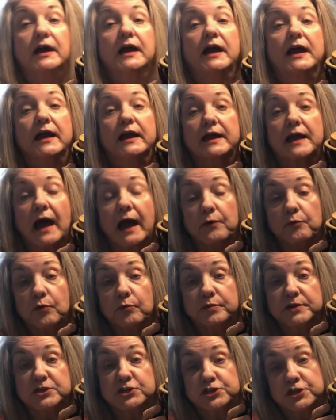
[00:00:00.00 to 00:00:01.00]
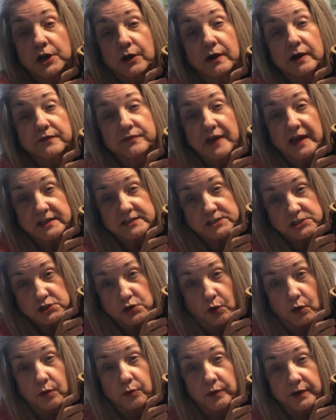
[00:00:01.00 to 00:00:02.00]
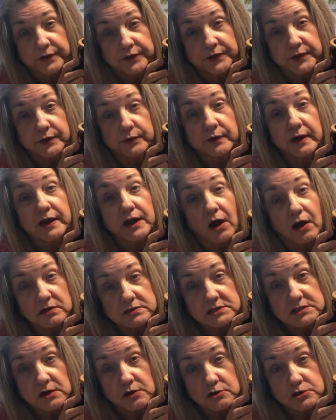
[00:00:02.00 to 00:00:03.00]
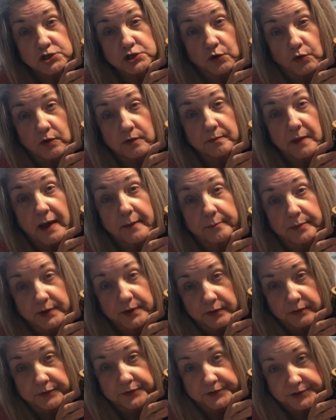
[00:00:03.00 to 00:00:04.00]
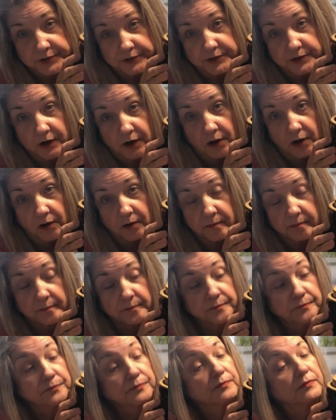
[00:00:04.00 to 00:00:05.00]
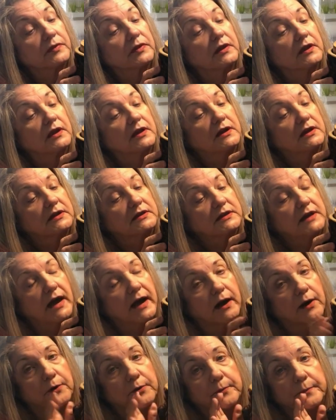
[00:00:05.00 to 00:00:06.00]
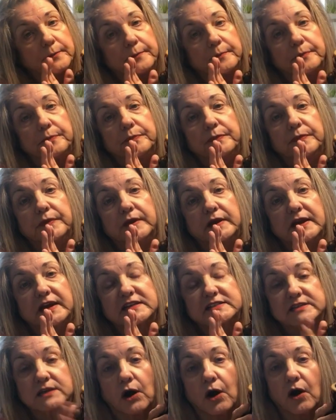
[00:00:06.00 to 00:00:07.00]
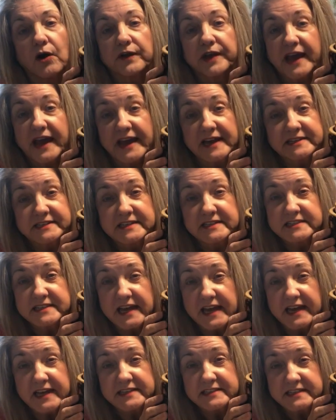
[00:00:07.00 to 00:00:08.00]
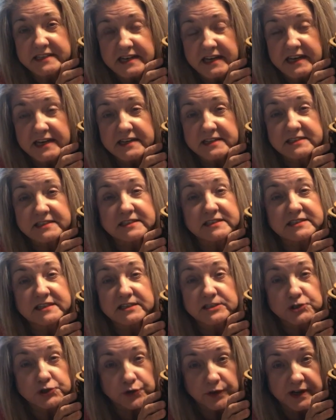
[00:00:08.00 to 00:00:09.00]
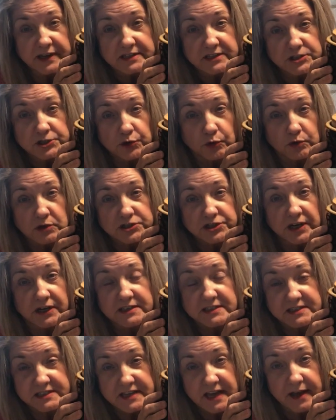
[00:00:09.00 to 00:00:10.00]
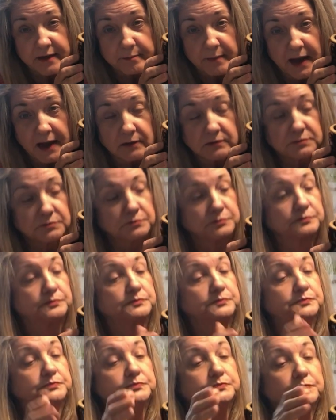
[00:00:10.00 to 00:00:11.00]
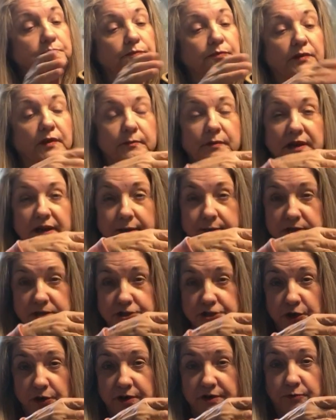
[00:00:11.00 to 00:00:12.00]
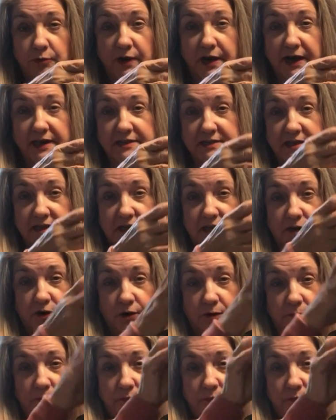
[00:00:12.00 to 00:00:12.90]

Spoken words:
and I will be sharing that store with you and also showing my booth to y'all. Now, it's called Auntie's Antiques. It's in Trenton, Georgia on Sand Mountain. But let me show you what I did here.